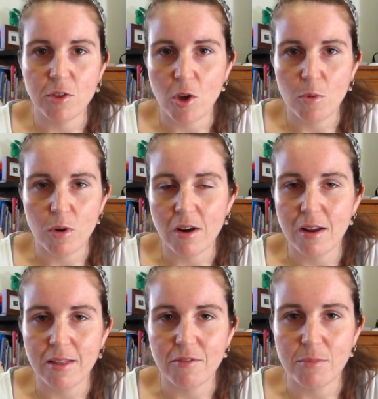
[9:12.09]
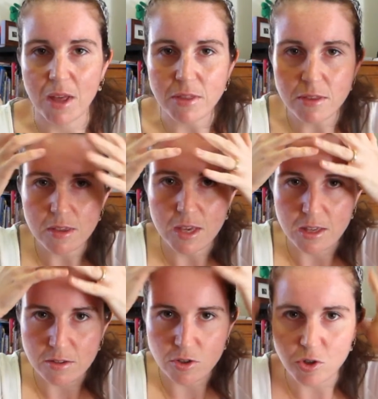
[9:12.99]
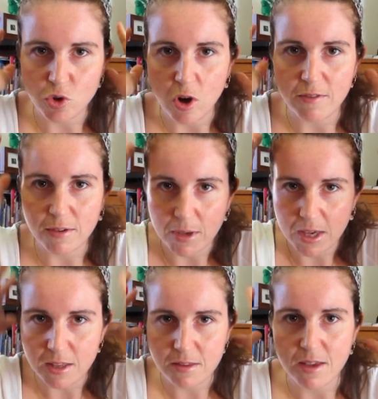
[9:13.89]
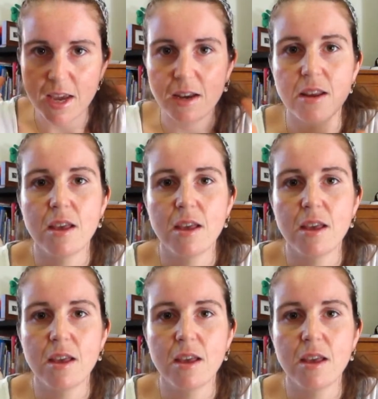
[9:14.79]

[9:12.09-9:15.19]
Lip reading: though we're at 11 months, is just driving me insane.